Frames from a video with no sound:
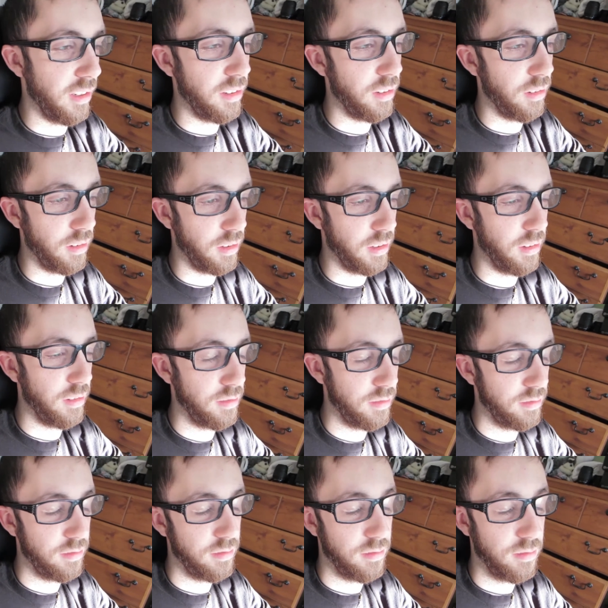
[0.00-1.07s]
so I gotta
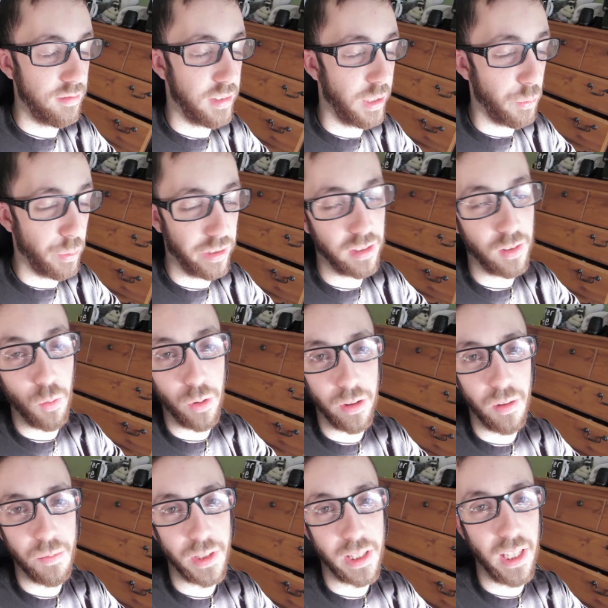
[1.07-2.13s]
see what's going
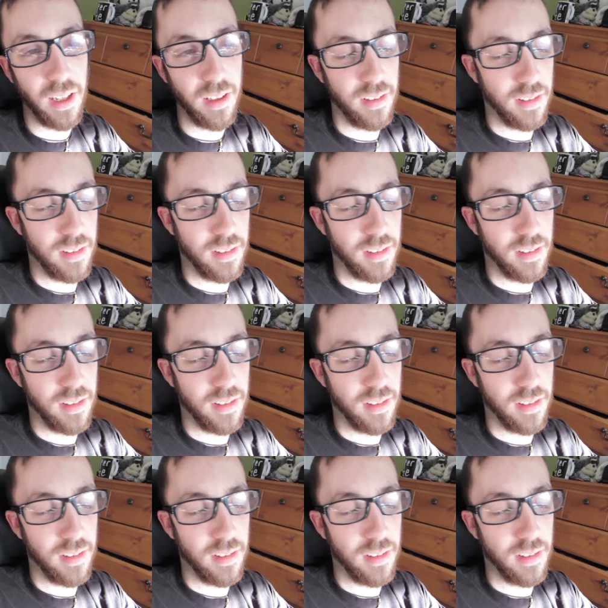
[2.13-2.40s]
on with that.